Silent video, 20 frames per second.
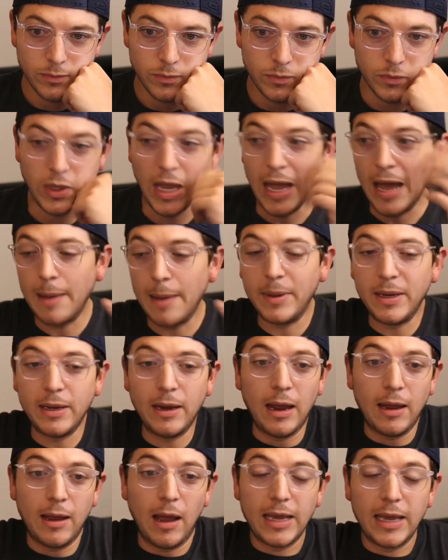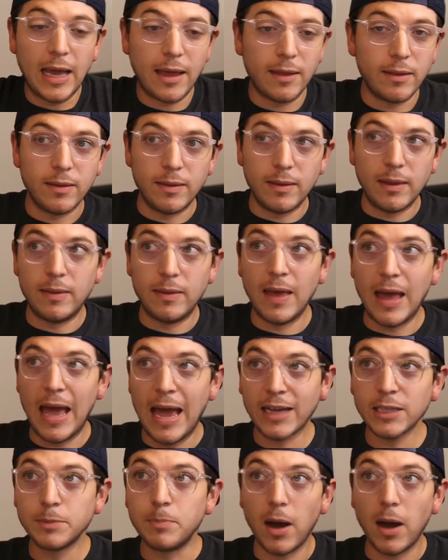I mean, the
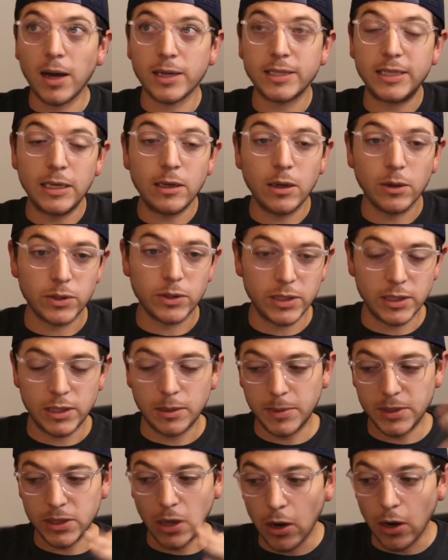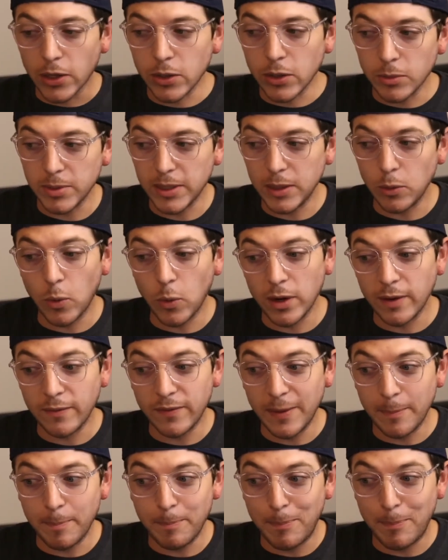Xbox ecosystem is arguably one
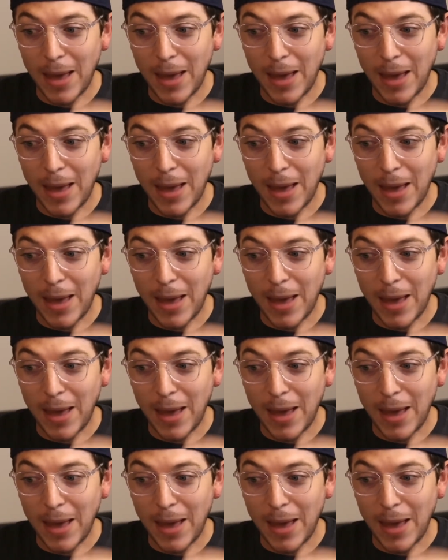of the best.